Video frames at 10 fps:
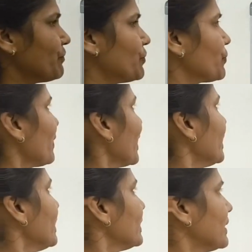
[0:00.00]
one 4y,
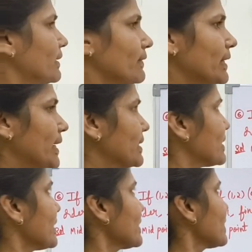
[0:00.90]
third one
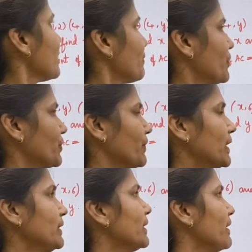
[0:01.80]
x6, fourth
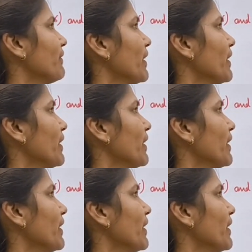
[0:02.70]
one 3,